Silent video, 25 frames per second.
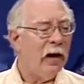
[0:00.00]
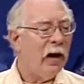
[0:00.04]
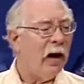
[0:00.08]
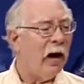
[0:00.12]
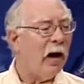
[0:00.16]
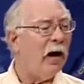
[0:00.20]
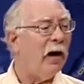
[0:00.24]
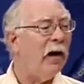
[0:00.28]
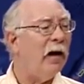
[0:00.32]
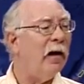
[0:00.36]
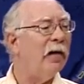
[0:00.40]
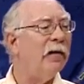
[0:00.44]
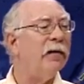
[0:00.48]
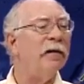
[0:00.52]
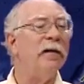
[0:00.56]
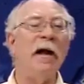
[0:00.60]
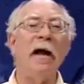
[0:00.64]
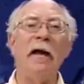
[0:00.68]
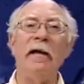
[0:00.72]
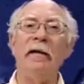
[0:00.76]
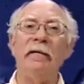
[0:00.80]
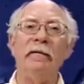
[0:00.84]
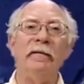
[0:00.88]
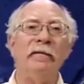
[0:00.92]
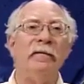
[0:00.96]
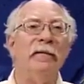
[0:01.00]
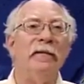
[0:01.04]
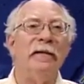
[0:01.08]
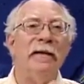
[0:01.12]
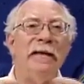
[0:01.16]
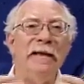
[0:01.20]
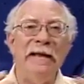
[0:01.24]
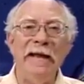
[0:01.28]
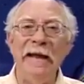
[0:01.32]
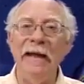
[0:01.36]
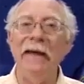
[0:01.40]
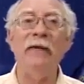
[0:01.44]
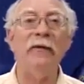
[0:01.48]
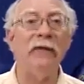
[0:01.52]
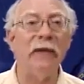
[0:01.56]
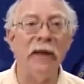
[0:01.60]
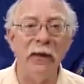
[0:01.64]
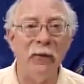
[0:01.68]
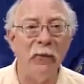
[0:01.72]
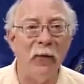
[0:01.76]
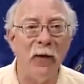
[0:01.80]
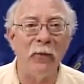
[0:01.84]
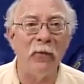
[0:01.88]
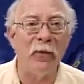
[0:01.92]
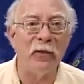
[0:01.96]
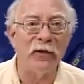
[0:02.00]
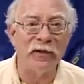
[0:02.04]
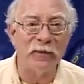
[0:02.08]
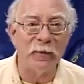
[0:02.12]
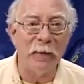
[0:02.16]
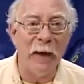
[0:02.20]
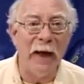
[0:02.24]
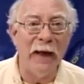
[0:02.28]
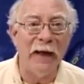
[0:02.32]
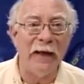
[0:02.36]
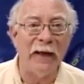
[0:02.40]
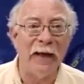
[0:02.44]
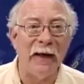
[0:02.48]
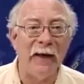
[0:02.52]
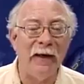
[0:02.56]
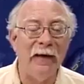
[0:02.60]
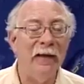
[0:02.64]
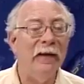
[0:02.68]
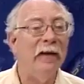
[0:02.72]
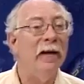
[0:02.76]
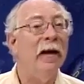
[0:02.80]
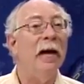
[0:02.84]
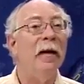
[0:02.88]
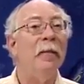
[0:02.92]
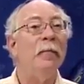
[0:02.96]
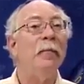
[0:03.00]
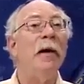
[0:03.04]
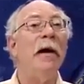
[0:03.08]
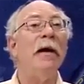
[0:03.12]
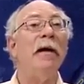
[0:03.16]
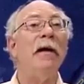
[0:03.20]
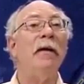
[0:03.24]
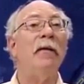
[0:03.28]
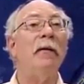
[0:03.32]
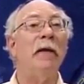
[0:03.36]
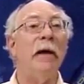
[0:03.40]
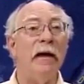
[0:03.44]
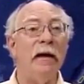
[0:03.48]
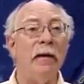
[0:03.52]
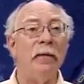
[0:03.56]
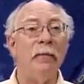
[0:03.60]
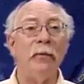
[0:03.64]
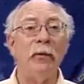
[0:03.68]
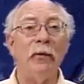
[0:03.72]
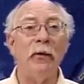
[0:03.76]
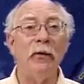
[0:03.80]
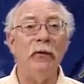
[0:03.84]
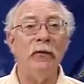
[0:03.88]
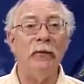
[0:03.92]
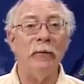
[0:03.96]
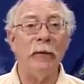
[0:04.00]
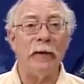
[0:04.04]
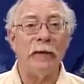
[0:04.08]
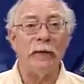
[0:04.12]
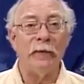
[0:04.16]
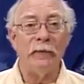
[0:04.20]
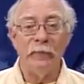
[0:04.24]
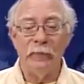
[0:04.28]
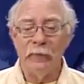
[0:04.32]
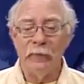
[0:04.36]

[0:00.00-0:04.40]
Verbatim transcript: Uh, not nearly what we're spending, but a great improvement.